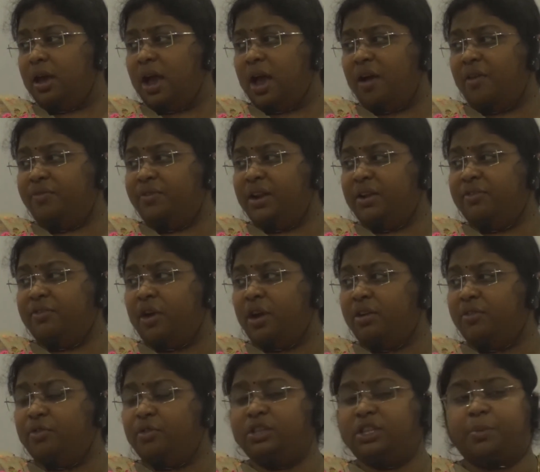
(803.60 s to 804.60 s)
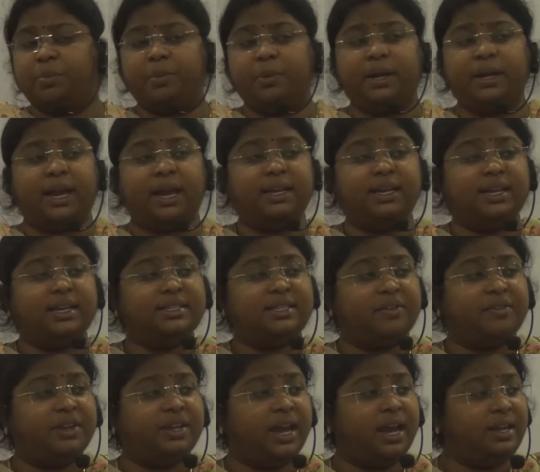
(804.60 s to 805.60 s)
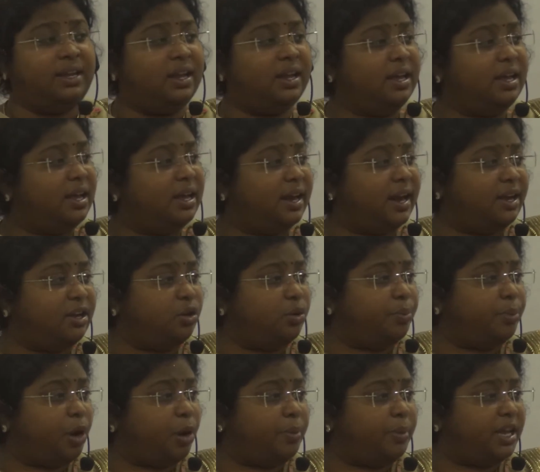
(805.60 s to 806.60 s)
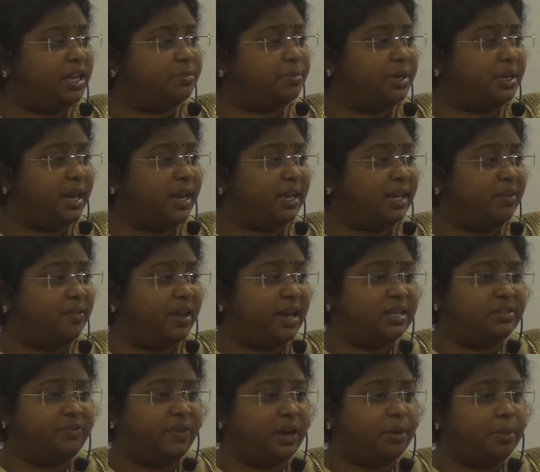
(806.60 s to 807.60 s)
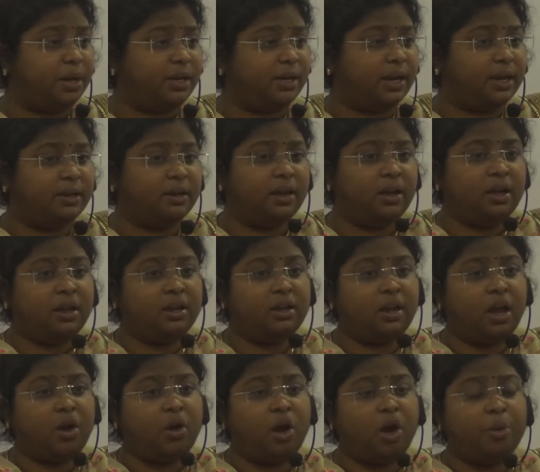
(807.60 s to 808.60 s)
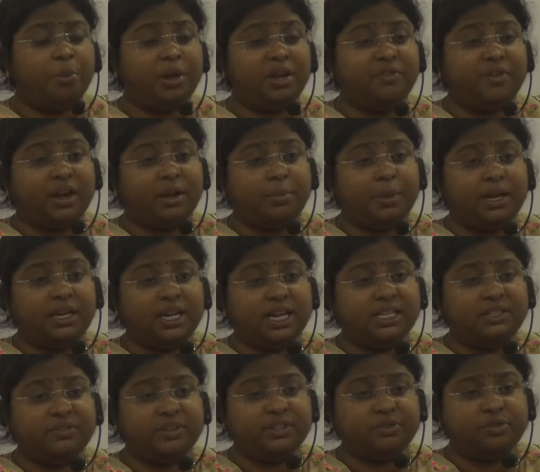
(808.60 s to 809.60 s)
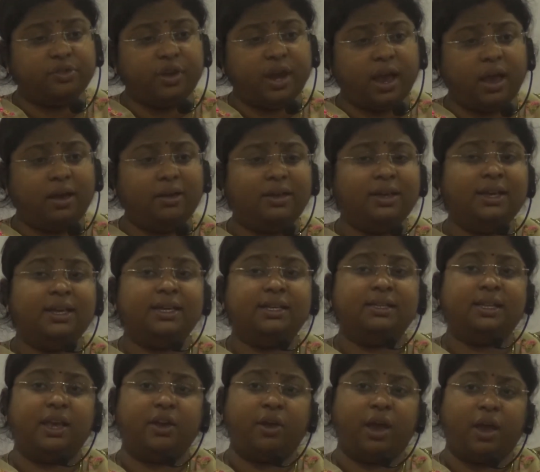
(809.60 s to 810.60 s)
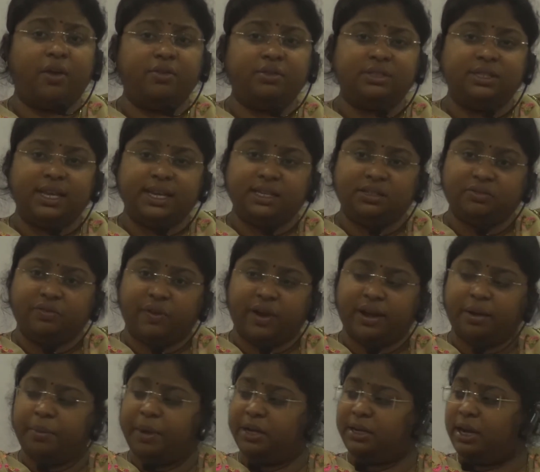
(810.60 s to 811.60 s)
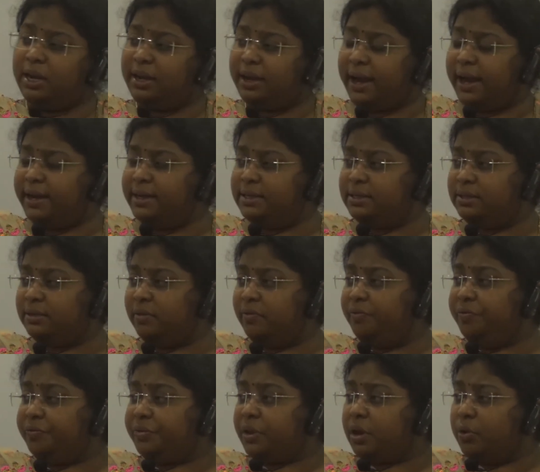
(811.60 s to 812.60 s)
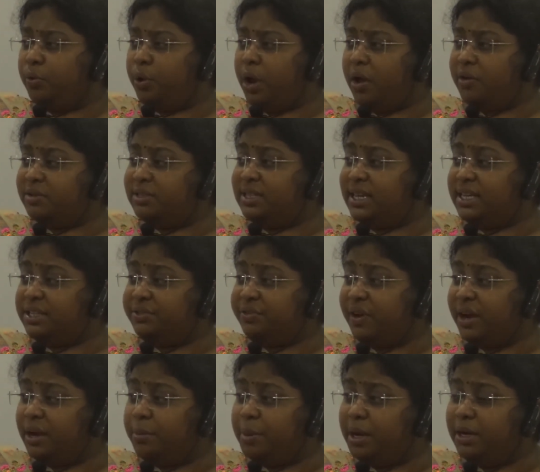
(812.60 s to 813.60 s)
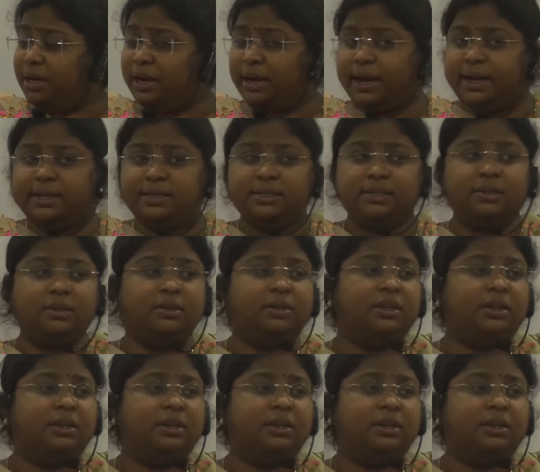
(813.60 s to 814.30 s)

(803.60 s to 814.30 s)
After 44th Amendment 1978, right to property has been taken away as fundamental right. Now how many fundamental rights we have? They have 6 fundamental rights. We have 6 fundamental rights.